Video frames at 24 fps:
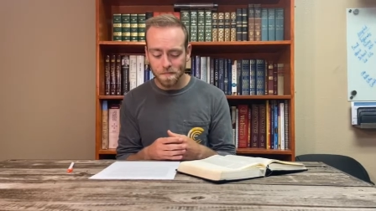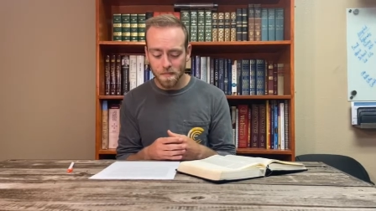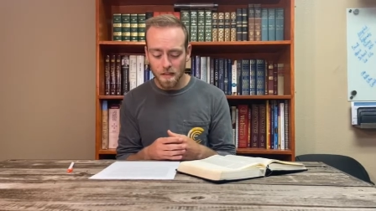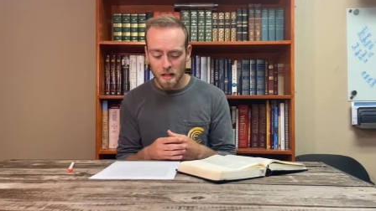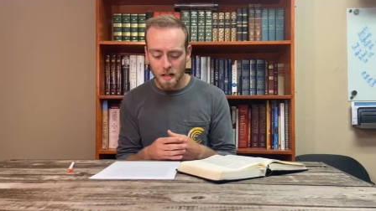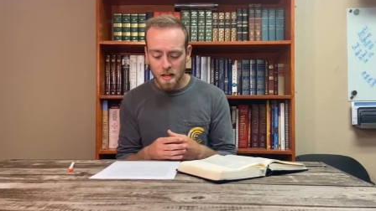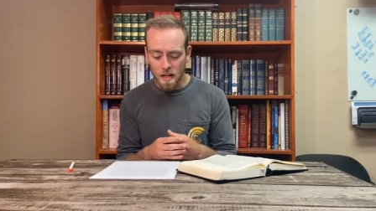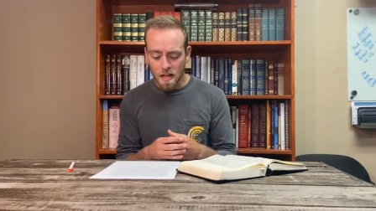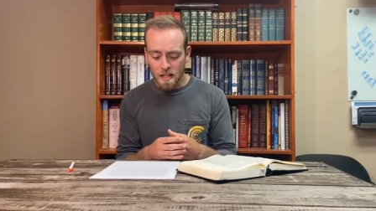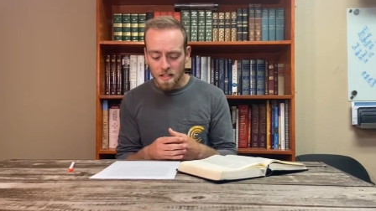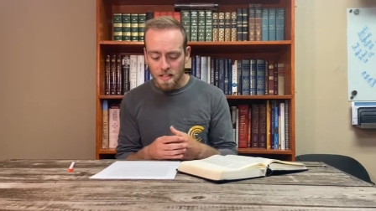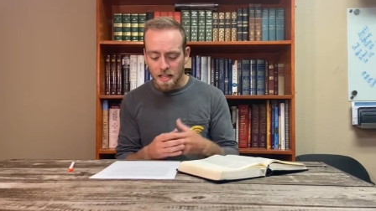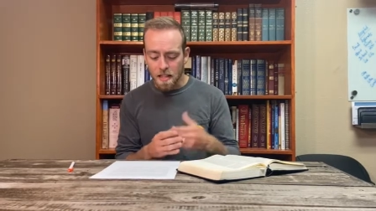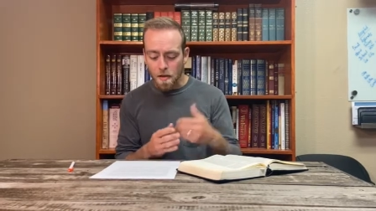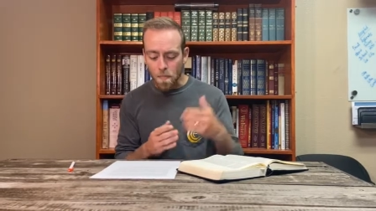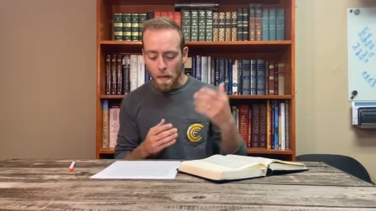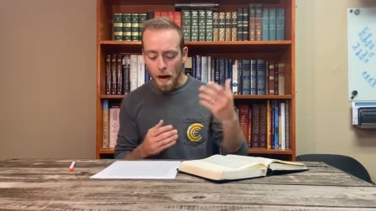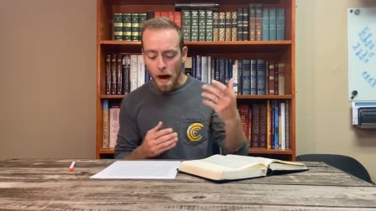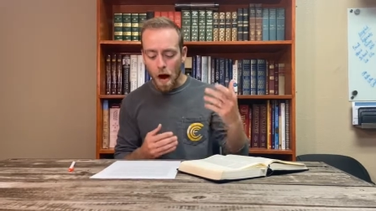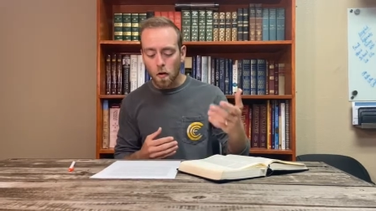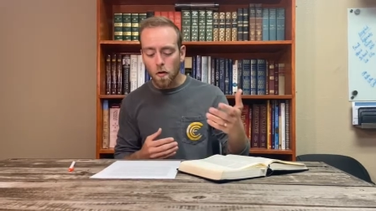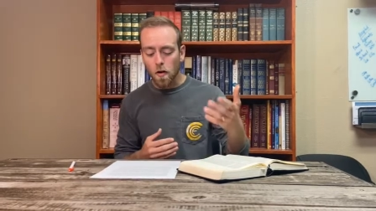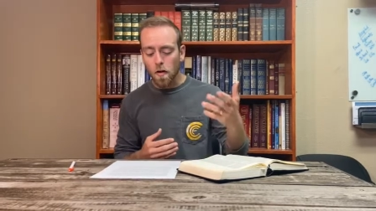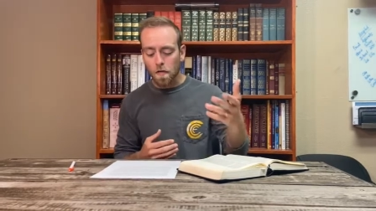You see, the
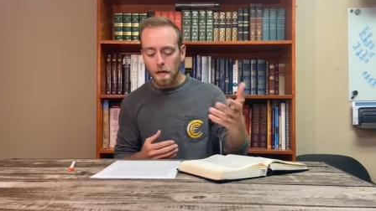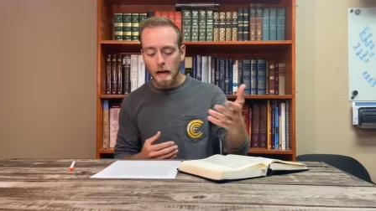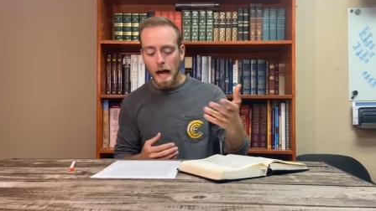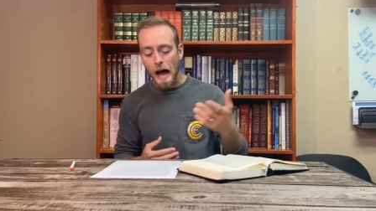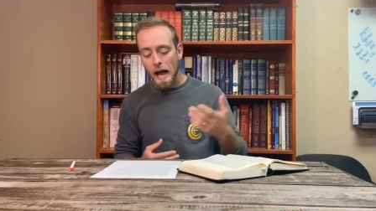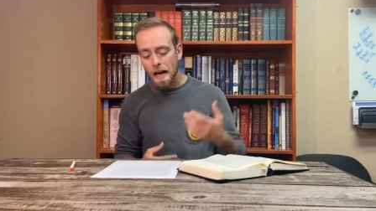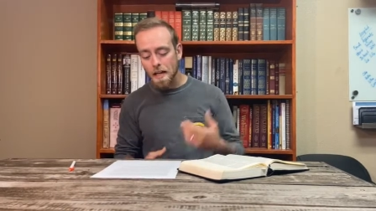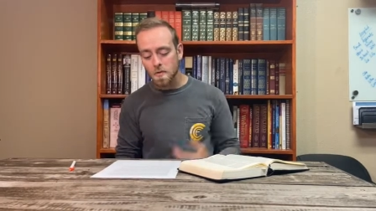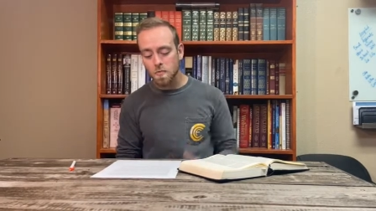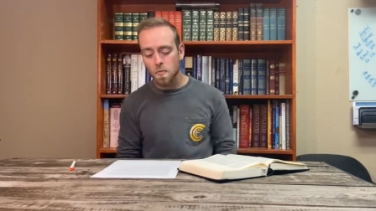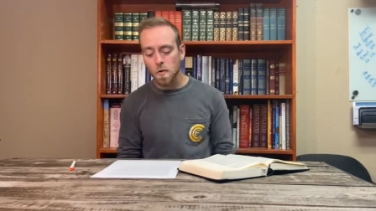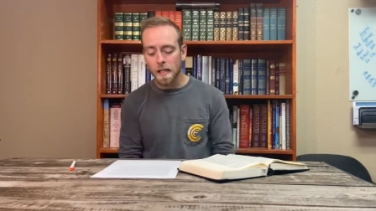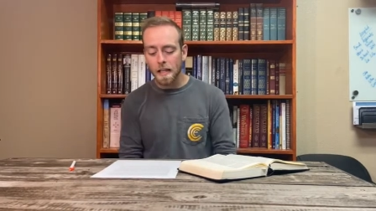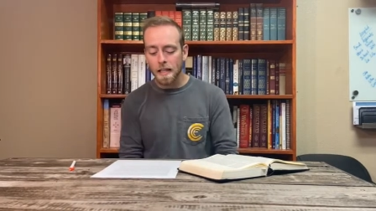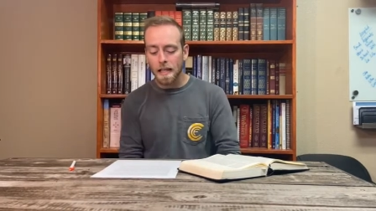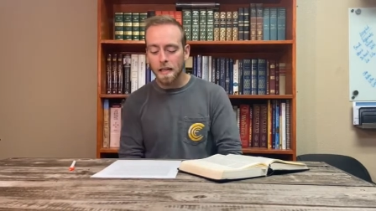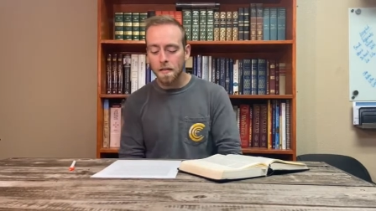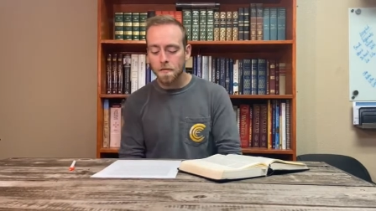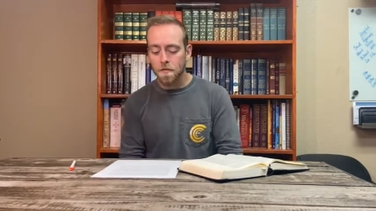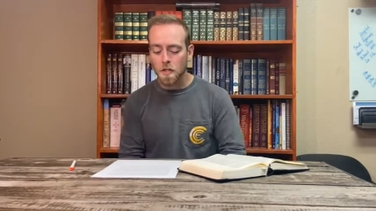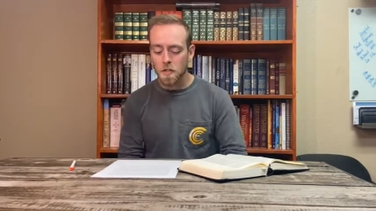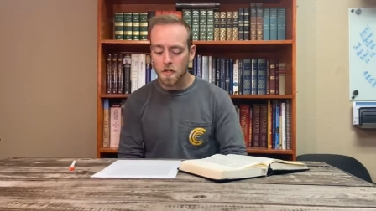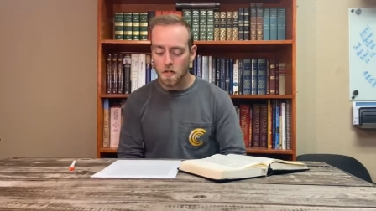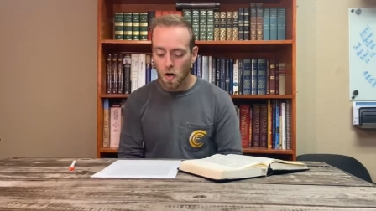power of God is what
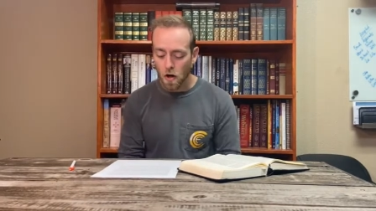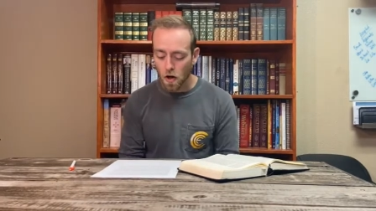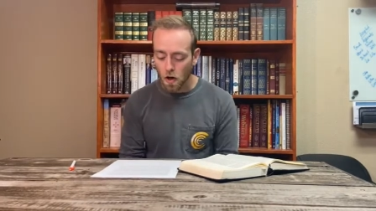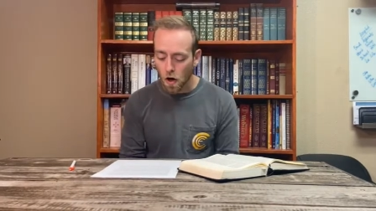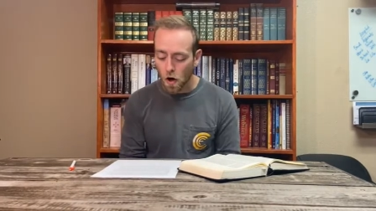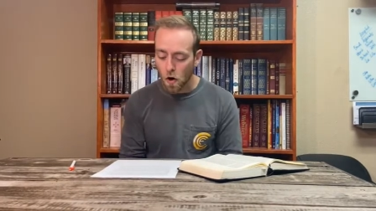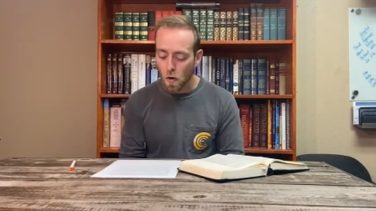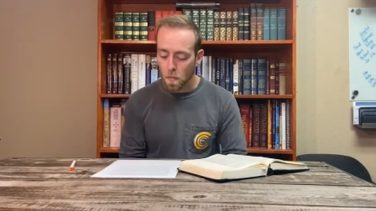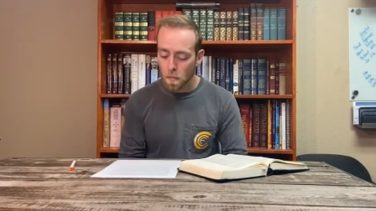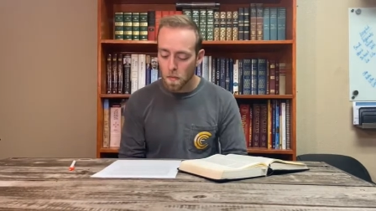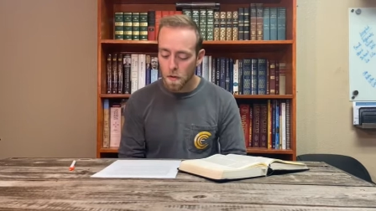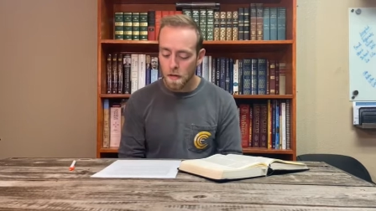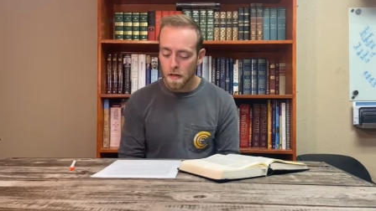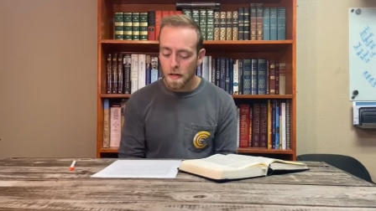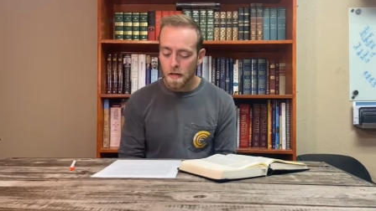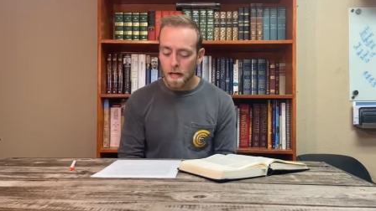gives us our hope.